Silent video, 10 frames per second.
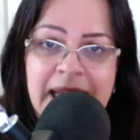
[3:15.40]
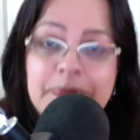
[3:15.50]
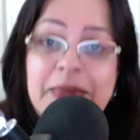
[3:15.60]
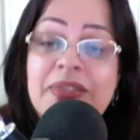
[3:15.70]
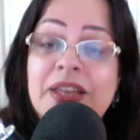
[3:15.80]

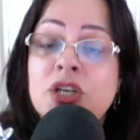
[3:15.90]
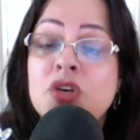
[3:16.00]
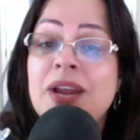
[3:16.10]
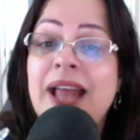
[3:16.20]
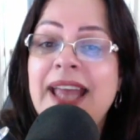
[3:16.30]
and then
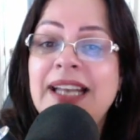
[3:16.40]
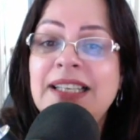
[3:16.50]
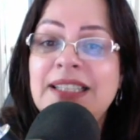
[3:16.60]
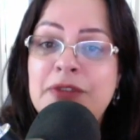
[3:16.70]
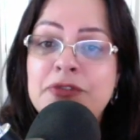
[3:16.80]
create
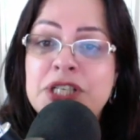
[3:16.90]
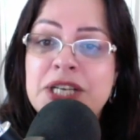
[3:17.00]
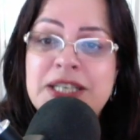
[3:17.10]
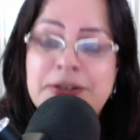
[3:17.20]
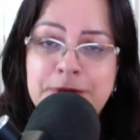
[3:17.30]
leveraging
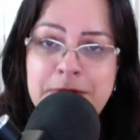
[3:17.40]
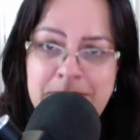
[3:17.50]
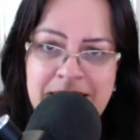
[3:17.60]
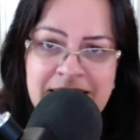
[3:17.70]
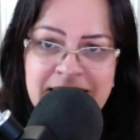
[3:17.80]
different
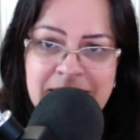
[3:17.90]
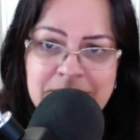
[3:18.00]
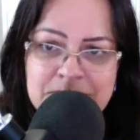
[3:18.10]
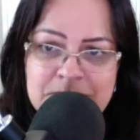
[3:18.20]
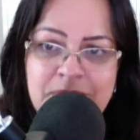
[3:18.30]

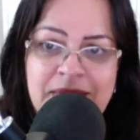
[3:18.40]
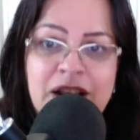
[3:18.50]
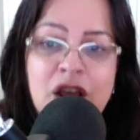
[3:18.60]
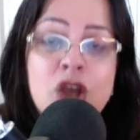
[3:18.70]
mediums so that